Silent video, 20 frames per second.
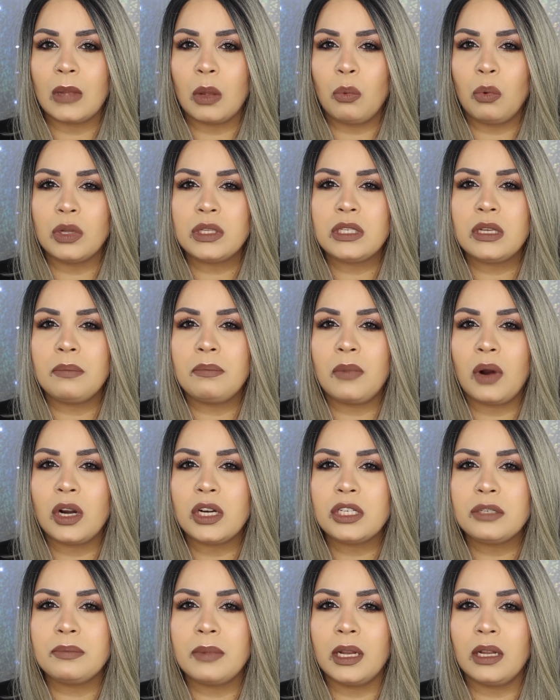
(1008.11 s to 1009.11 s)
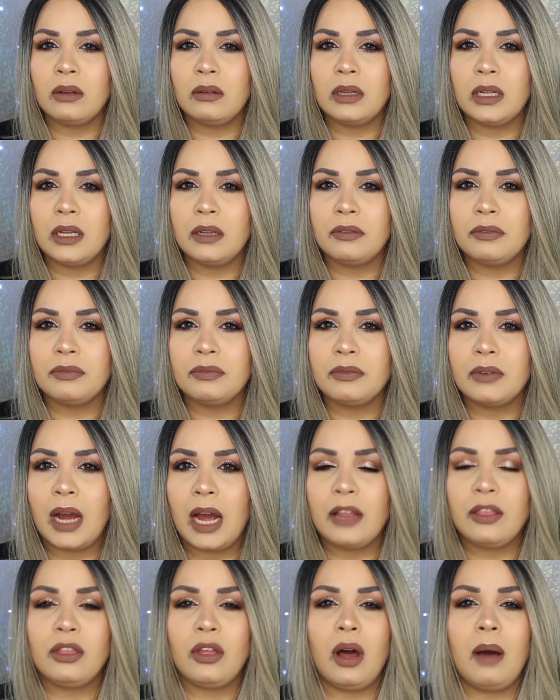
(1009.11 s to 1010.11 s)
What's a marshmallow leaf?
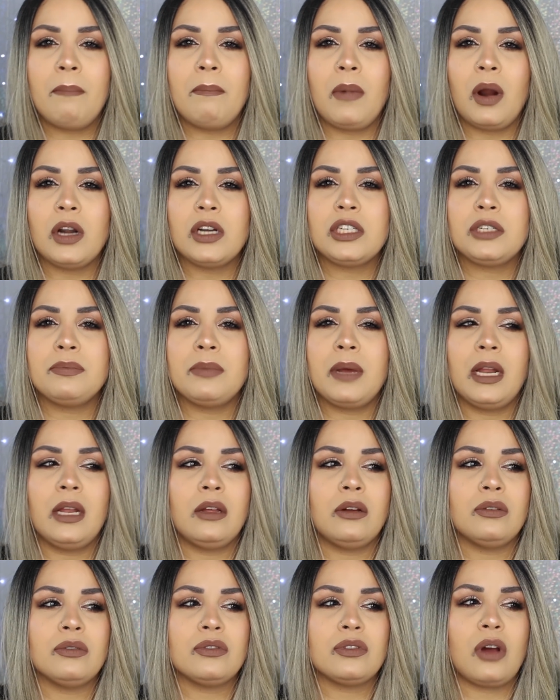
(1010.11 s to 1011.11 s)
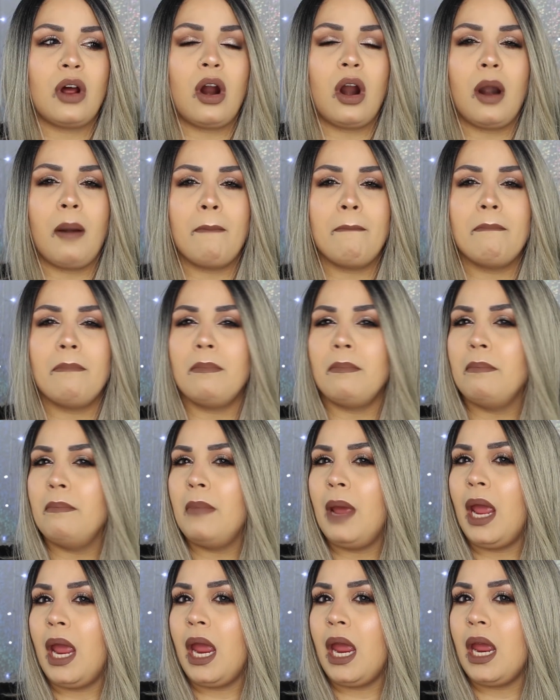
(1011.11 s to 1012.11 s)
I thought marshmallows are
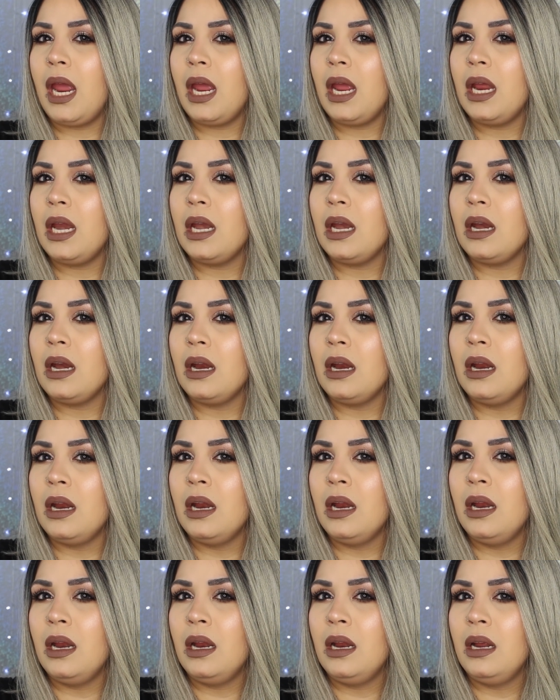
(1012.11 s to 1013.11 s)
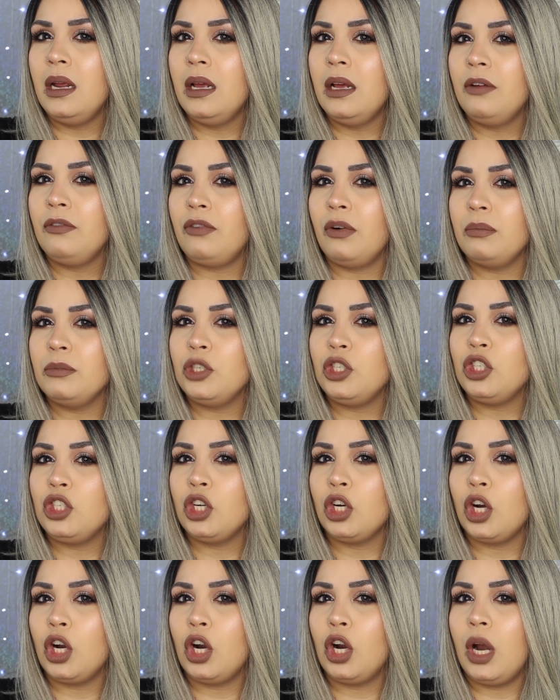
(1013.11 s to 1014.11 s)
made from
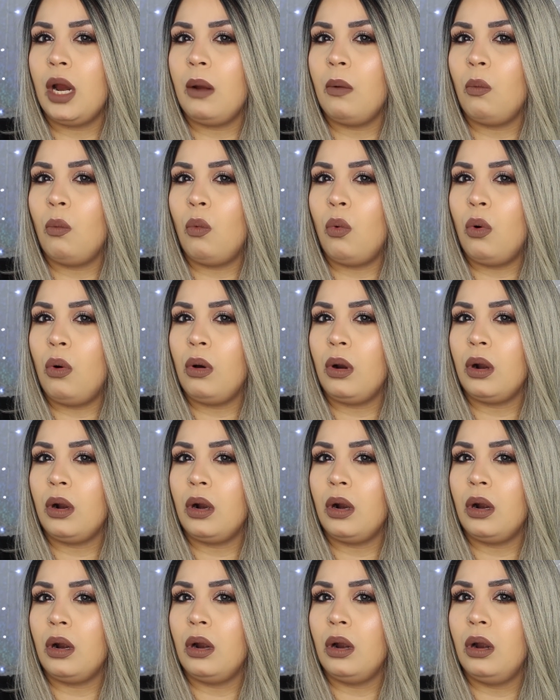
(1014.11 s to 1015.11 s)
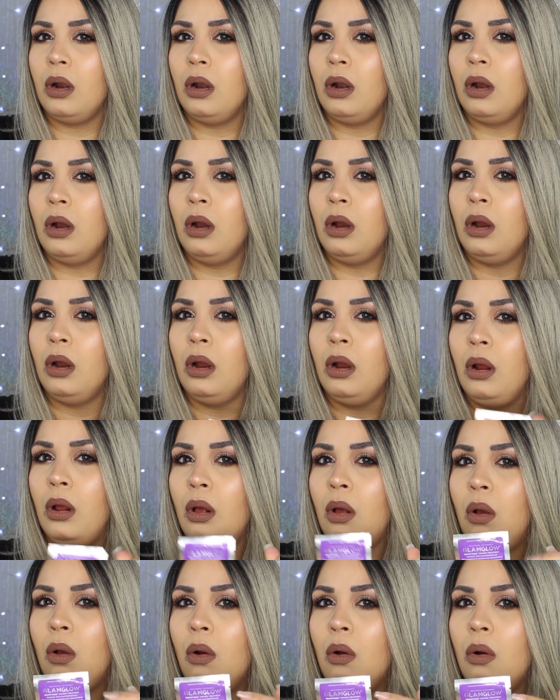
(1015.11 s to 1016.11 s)
sugar and water.
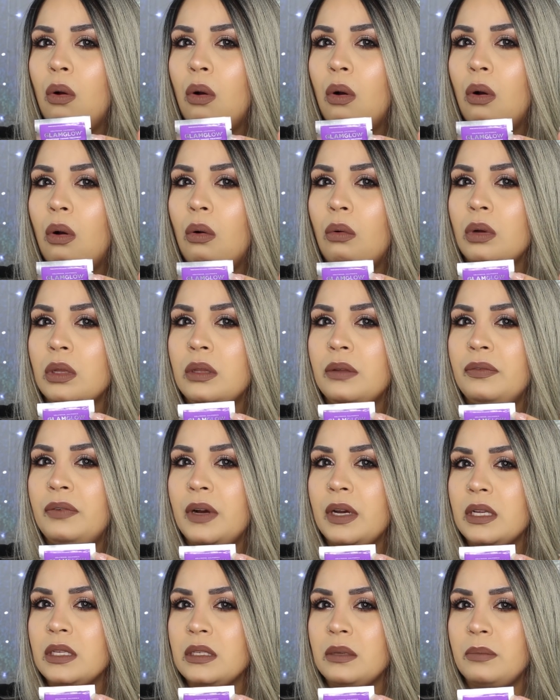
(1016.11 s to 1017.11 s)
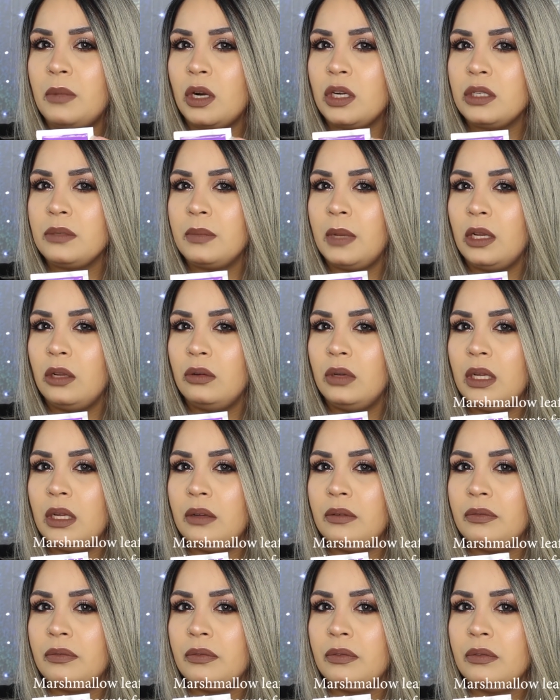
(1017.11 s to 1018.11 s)
What the fuck is a marshmallow
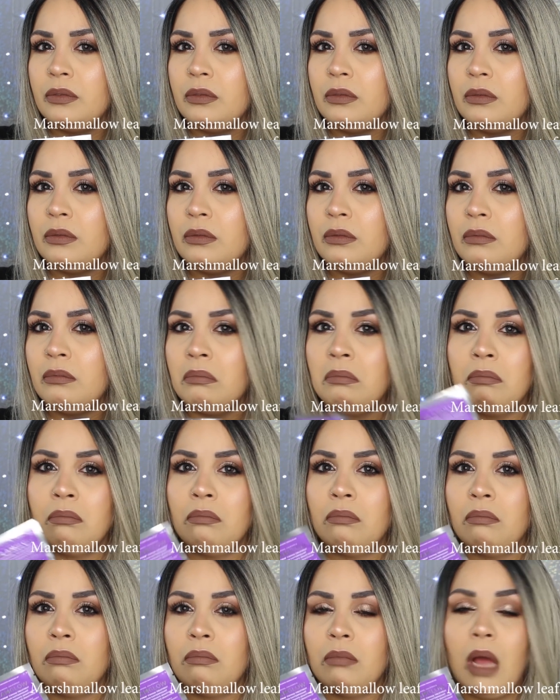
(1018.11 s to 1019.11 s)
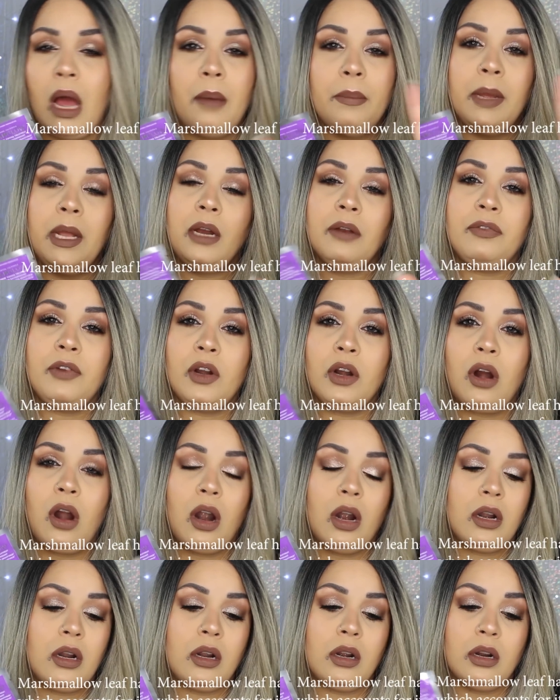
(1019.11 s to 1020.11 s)
leaf? I mean, if you're a
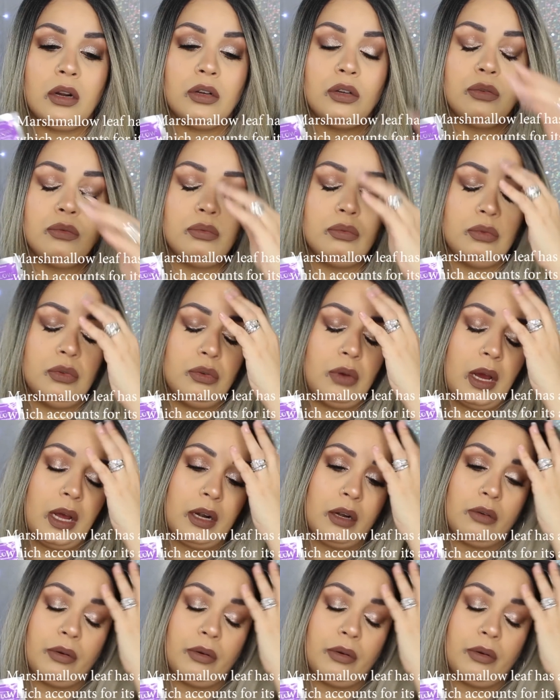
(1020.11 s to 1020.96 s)
gardener or you got a